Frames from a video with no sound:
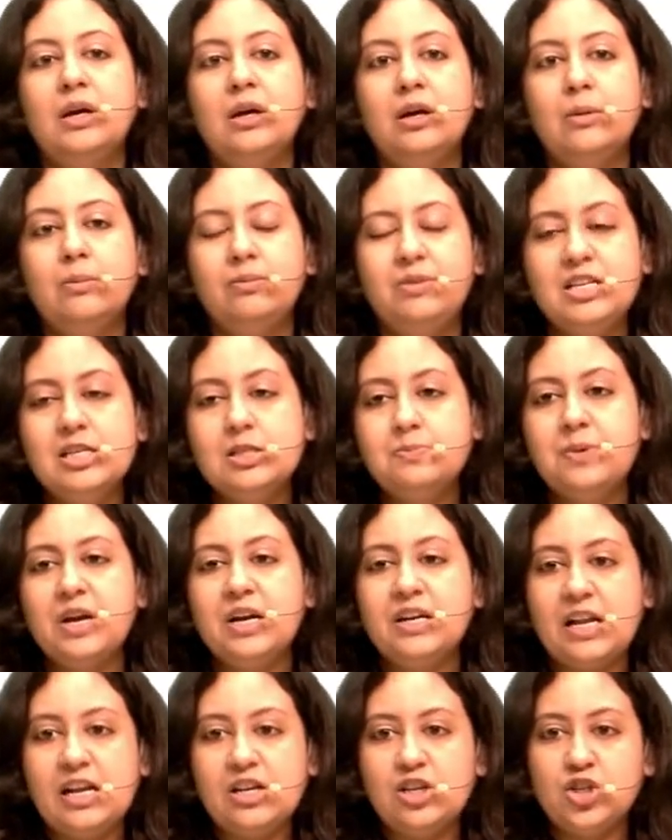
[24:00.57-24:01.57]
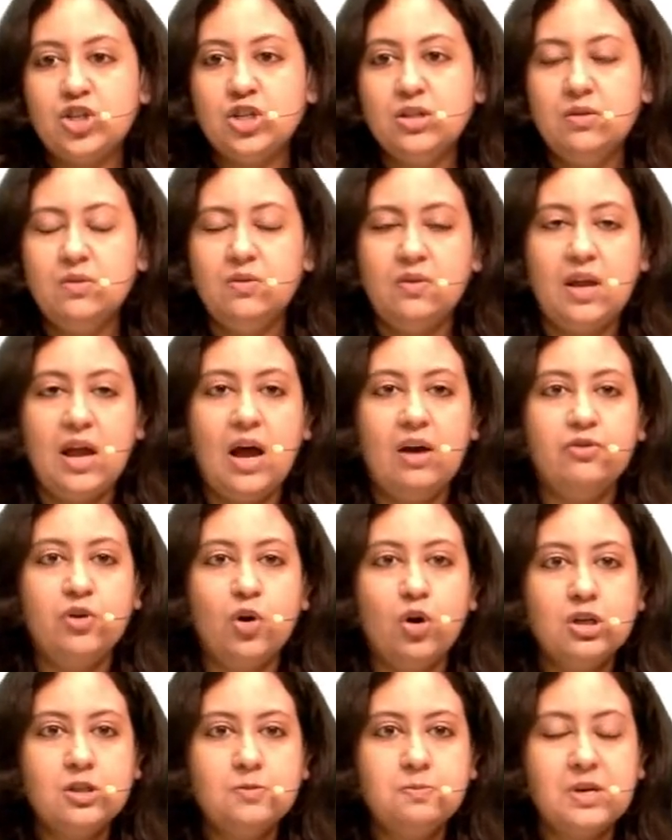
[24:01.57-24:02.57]
Please pay attention. They have
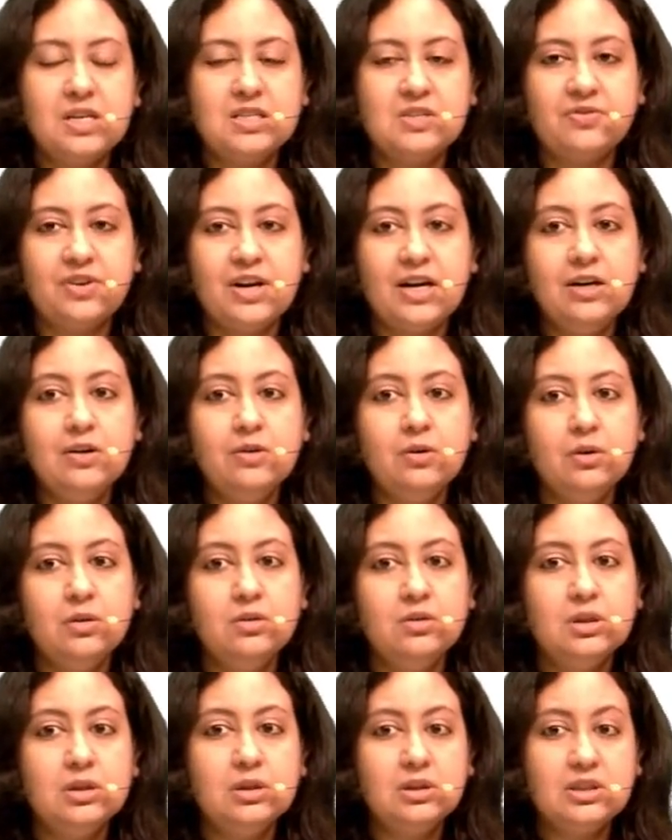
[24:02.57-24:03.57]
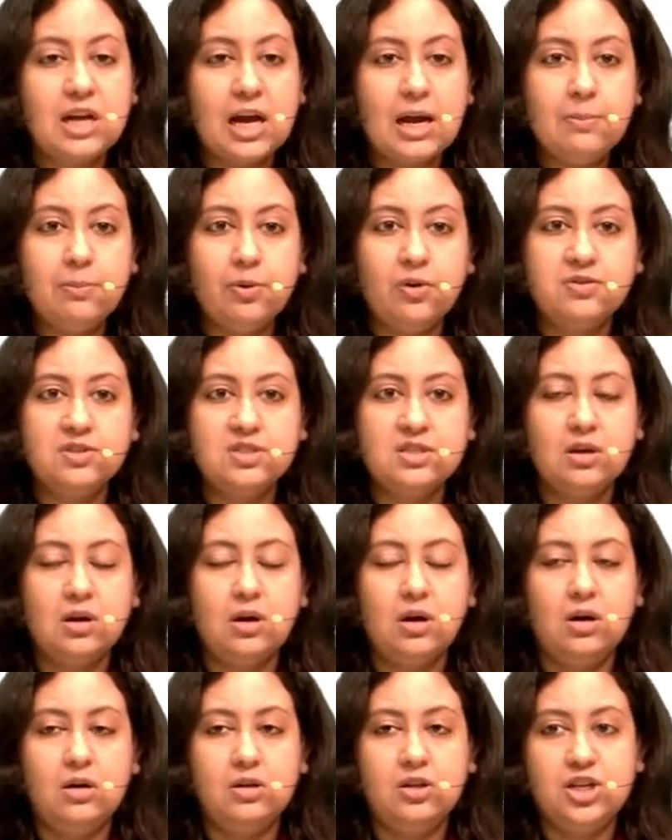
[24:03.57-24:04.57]
not specified the type of
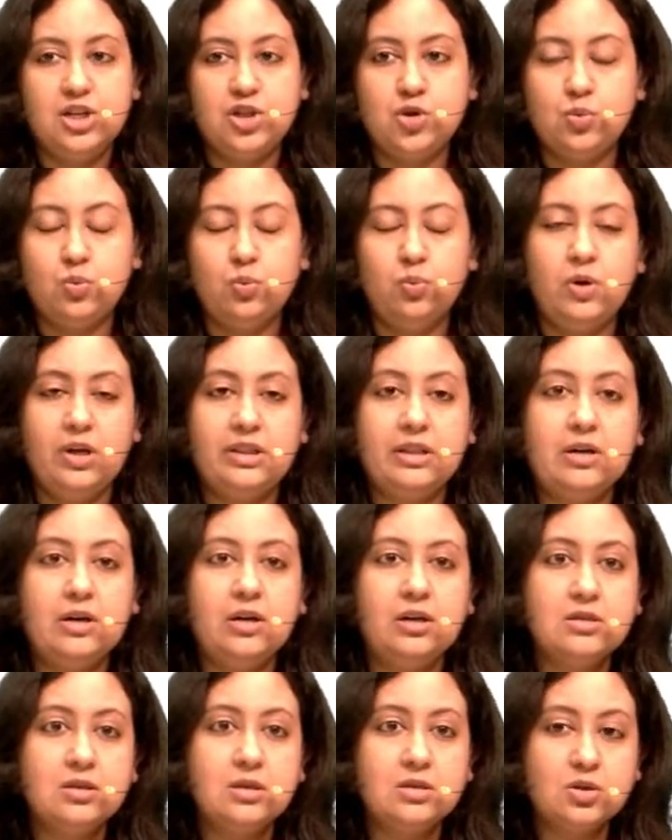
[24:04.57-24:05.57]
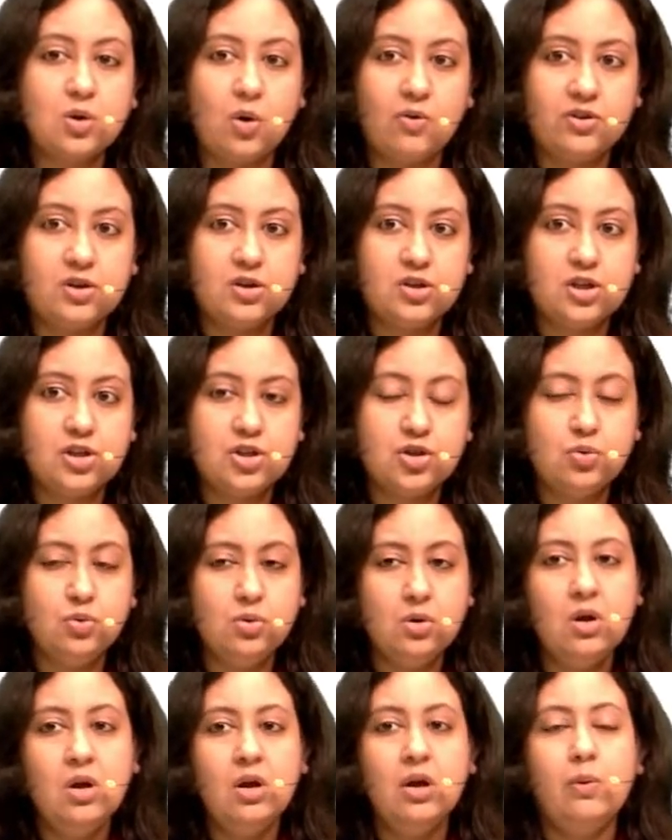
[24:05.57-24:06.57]
tissue, whether it is a soft tissue,
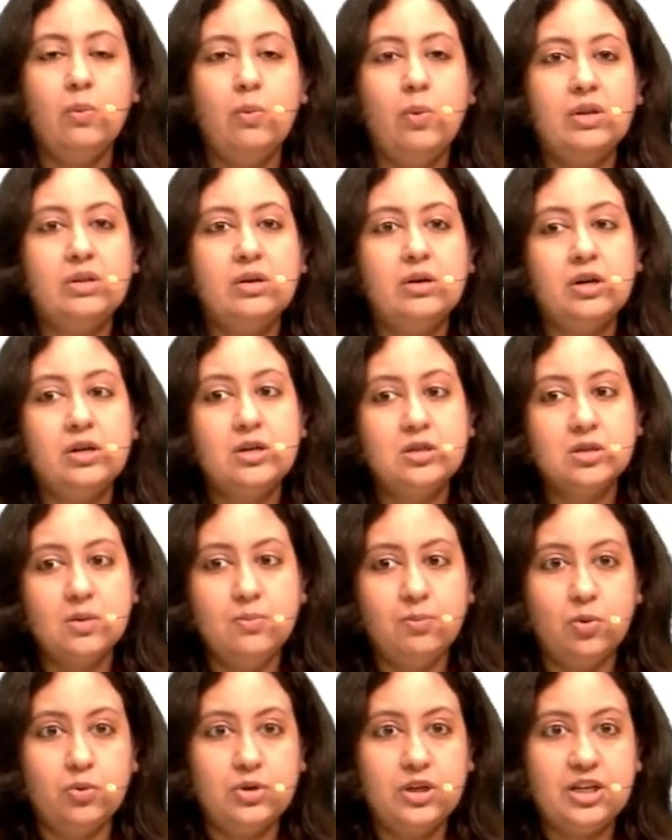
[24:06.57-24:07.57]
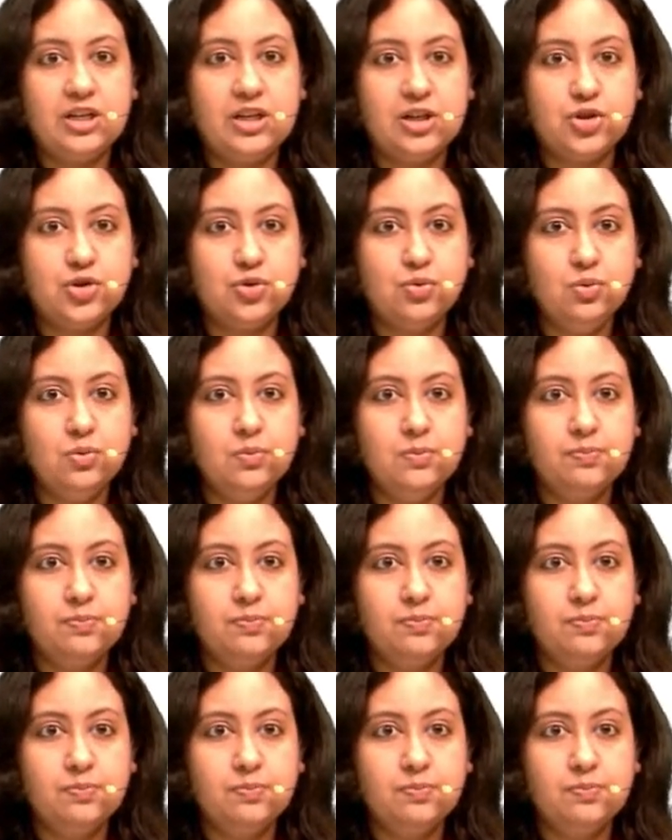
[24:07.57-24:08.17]
whether it is a bony tissue.